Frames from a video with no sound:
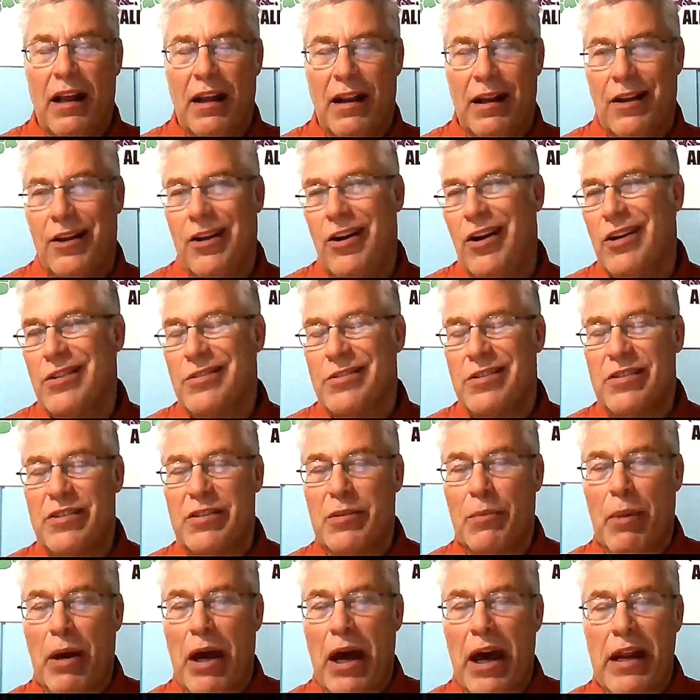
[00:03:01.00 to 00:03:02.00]
causes the
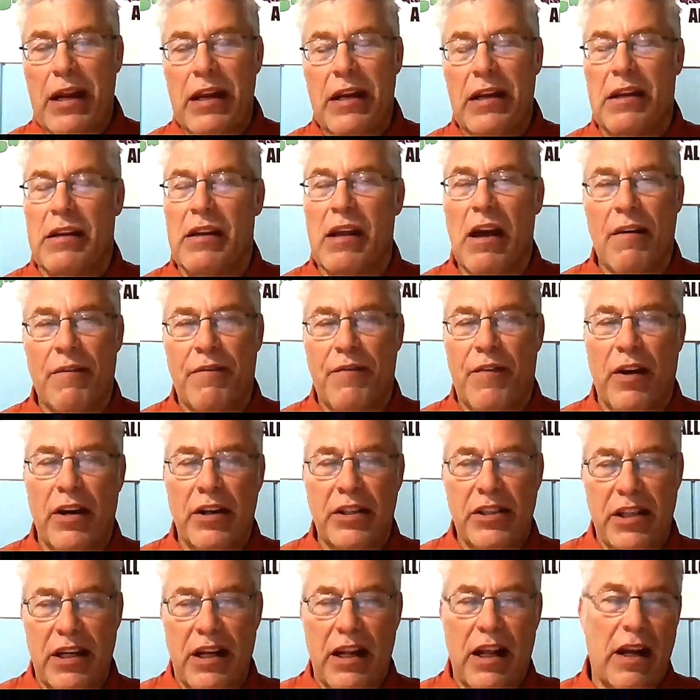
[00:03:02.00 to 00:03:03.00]
body to not
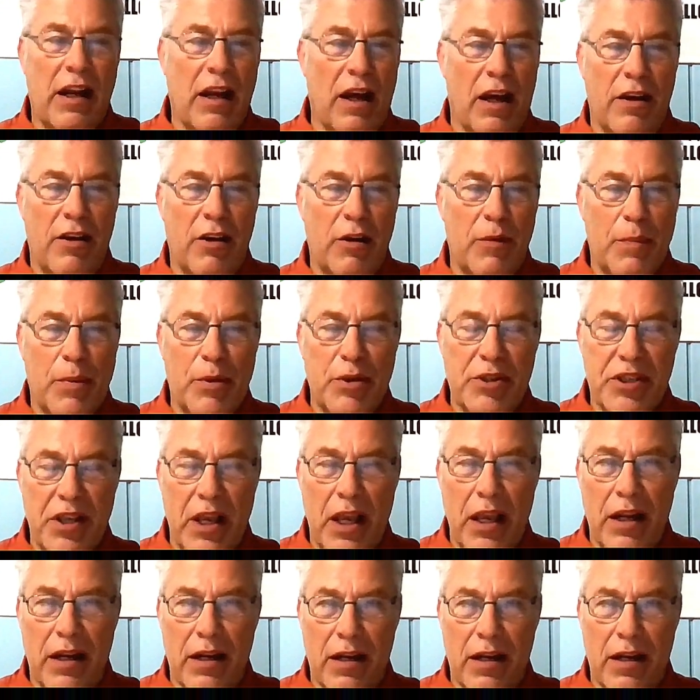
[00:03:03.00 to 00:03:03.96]
function at 100%